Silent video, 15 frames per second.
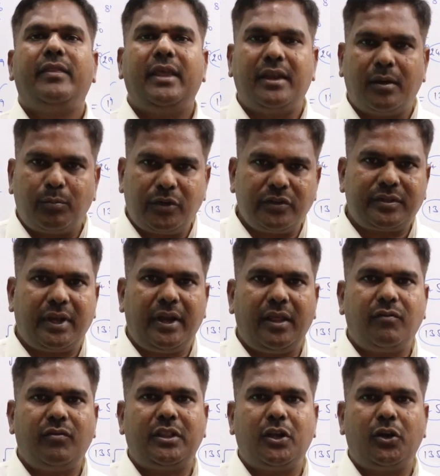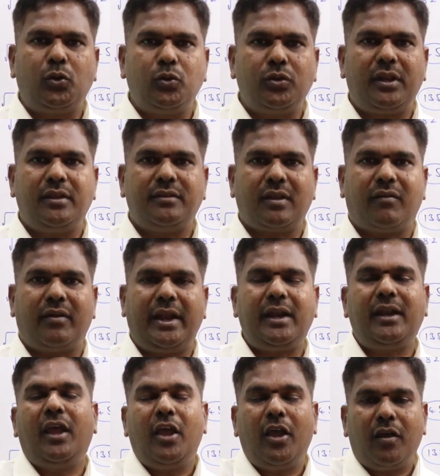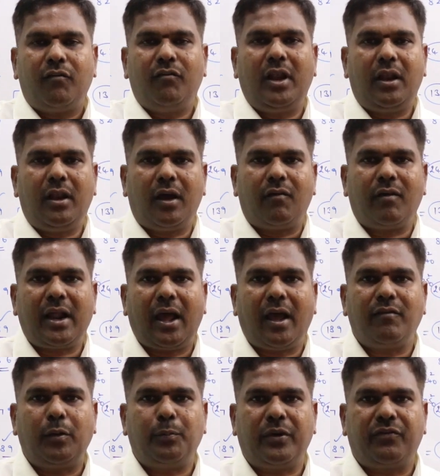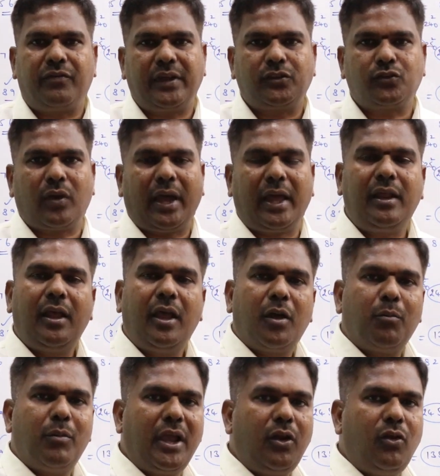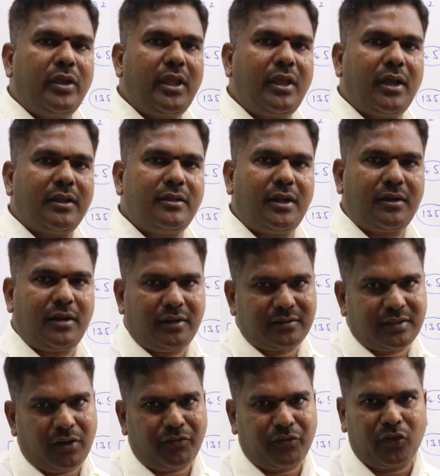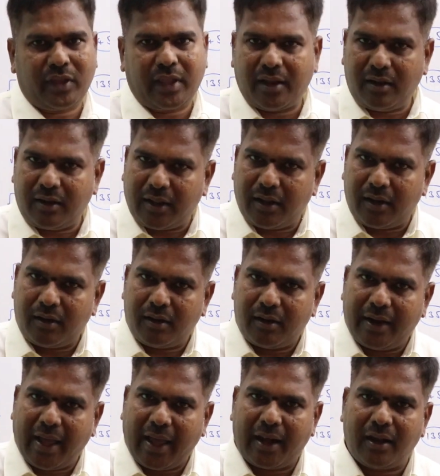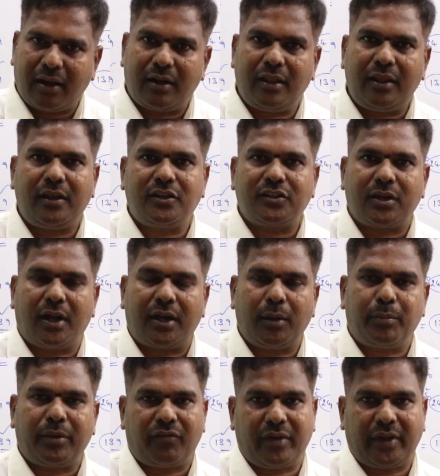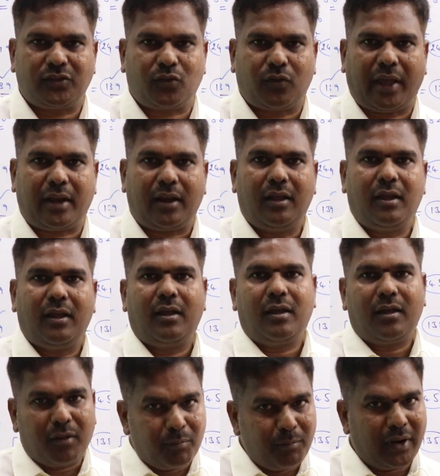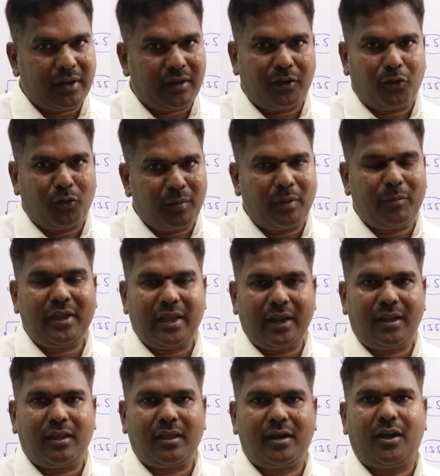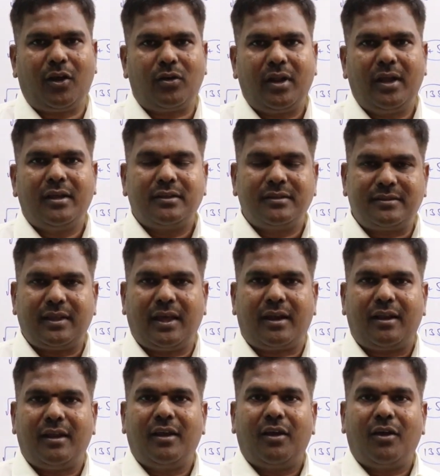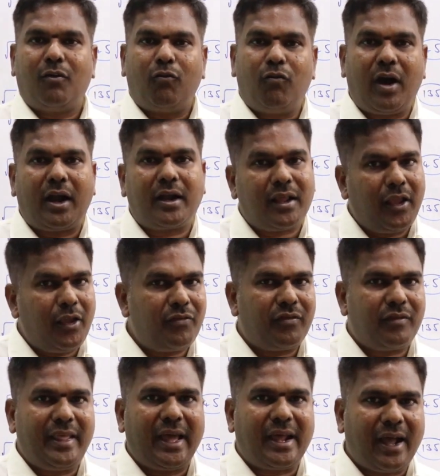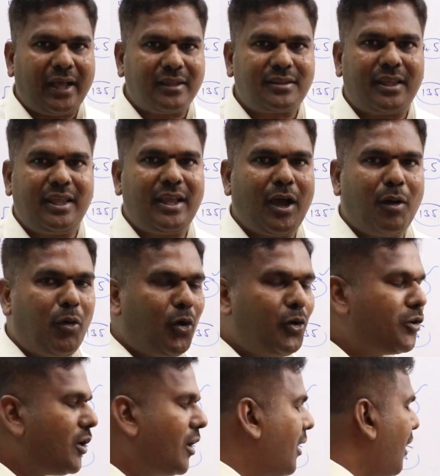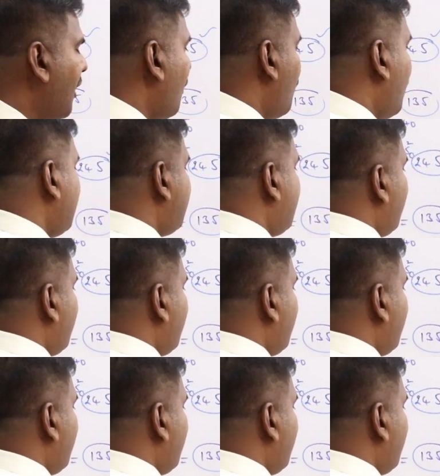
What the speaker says: The numbers ending with a 2, 3, 7, 8 will never have a perfect square. By looking at that itself, you can tell directly it's not a perfect square. But you may be getting a doubt. Sir, what if they are asking about what